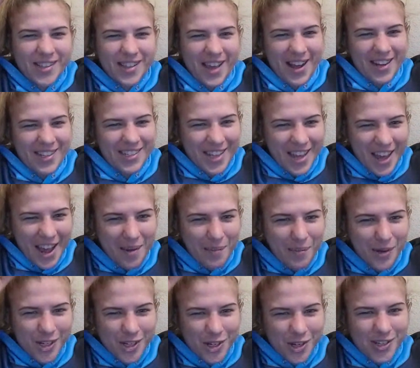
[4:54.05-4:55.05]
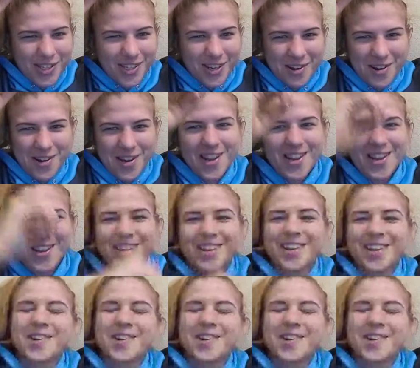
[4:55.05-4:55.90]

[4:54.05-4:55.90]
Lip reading: That's the amateur circuit?